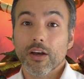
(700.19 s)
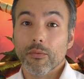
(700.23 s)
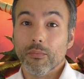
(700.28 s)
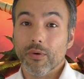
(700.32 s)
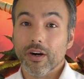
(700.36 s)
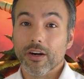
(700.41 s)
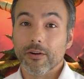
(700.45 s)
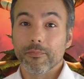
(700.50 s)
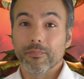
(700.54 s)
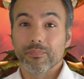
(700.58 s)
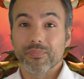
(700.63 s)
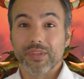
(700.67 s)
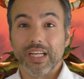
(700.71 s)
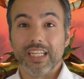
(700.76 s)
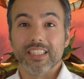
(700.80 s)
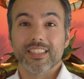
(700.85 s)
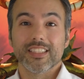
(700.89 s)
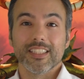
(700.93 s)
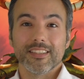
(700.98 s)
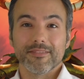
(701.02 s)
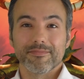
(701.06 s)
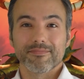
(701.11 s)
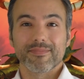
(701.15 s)
Well,
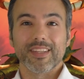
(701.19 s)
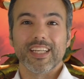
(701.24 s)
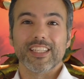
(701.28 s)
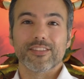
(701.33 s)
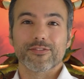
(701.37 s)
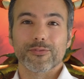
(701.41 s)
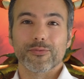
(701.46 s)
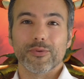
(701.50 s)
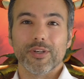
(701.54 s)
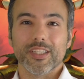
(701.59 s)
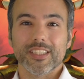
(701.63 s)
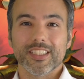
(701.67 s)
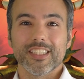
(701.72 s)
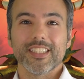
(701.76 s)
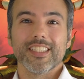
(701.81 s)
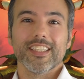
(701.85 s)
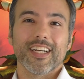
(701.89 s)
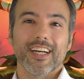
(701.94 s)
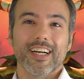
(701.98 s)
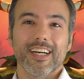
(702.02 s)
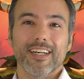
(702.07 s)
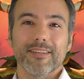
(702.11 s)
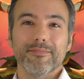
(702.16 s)
that's it. Thanks for
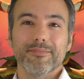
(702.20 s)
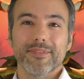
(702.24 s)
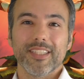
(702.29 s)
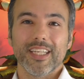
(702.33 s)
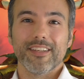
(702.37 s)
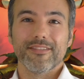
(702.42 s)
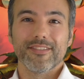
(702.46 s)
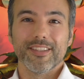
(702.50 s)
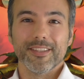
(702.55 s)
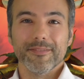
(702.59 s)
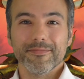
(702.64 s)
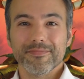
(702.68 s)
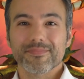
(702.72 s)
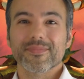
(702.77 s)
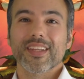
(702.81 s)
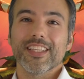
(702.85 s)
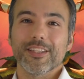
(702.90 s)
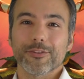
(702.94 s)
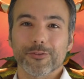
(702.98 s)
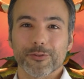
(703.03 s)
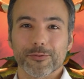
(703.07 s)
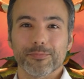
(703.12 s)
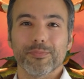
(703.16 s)
watching. I'm David,
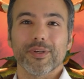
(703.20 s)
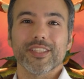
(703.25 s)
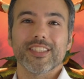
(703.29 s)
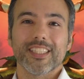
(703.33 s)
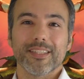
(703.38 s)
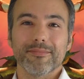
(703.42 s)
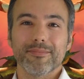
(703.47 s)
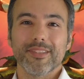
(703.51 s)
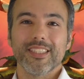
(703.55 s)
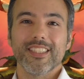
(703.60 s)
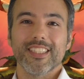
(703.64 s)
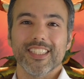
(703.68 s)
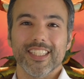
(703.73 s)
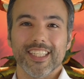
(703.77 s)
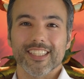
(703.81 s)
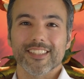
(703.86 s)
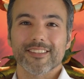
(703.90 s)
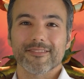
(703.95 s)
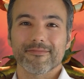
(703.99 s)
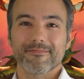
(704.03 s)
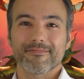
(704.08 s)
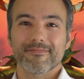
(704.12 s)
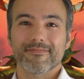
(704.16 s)
and this was Budget MTG
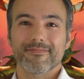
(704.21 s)
Decks.